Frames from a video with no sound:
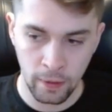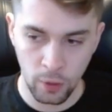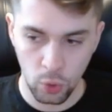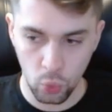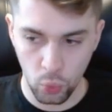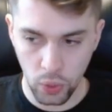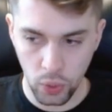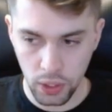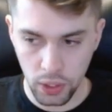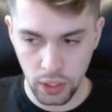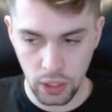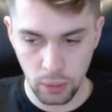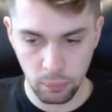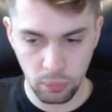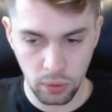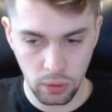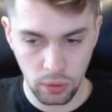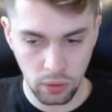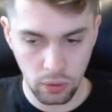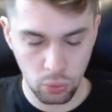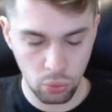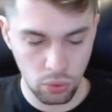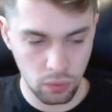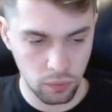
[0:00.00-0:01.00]
we are
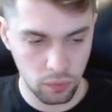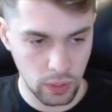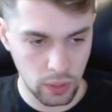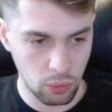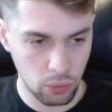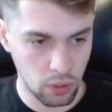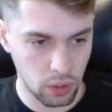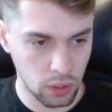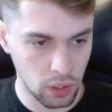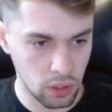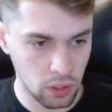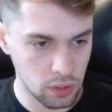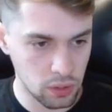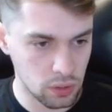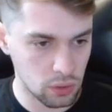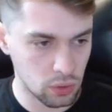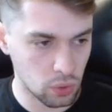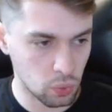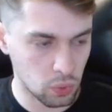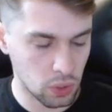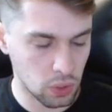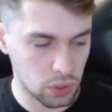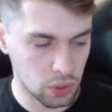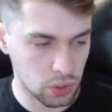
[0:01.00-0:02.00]
happy with our king
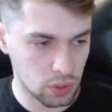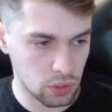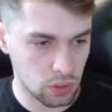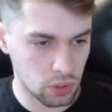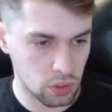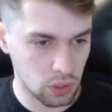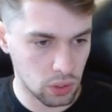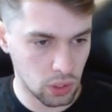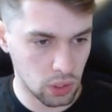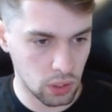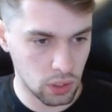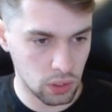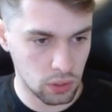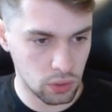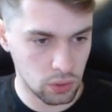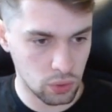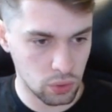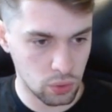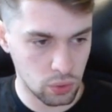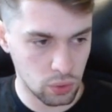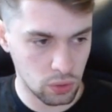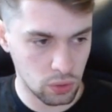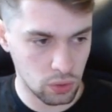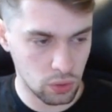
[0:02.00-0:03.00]
situation, and
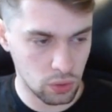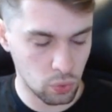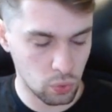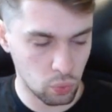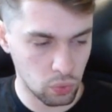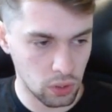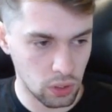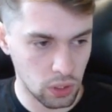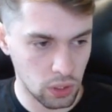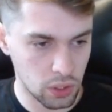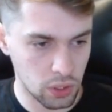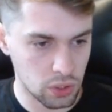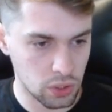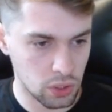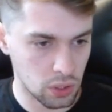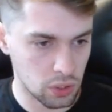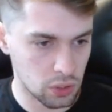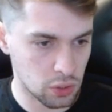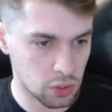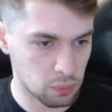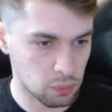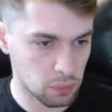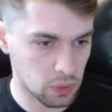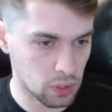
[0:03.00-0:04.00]
we
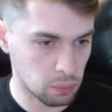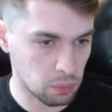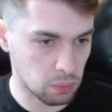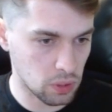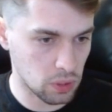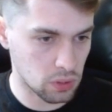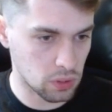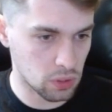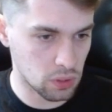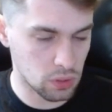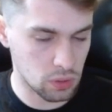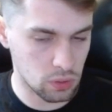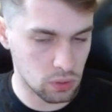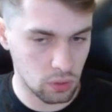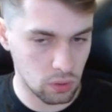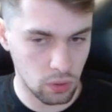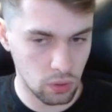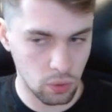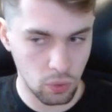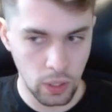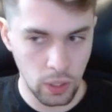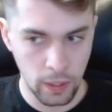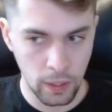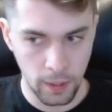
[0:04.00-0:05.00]
exchanged many pieces,
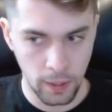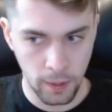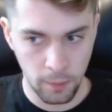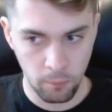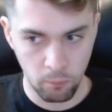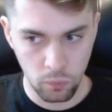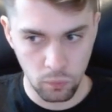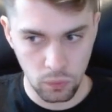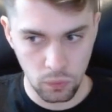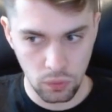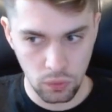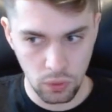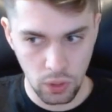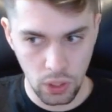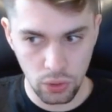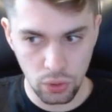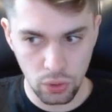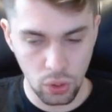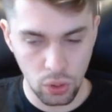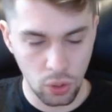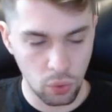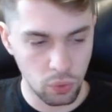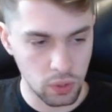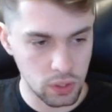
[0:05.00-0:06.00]
so a
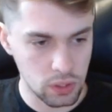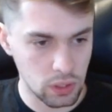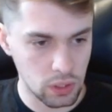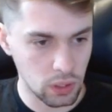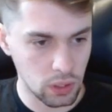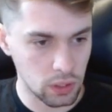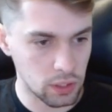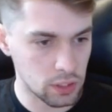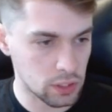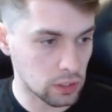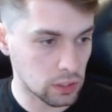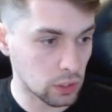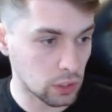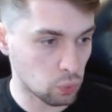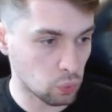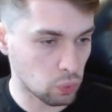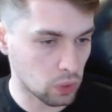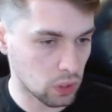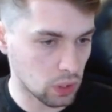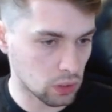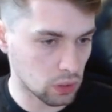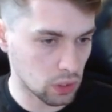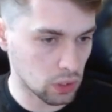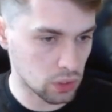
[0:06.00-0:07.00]
draw is the least that we
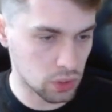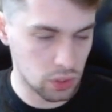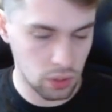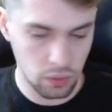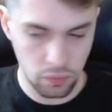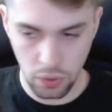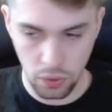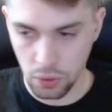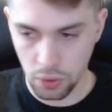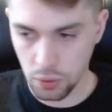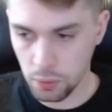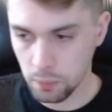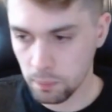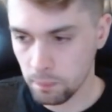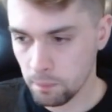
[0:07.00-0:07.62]
can achieve here.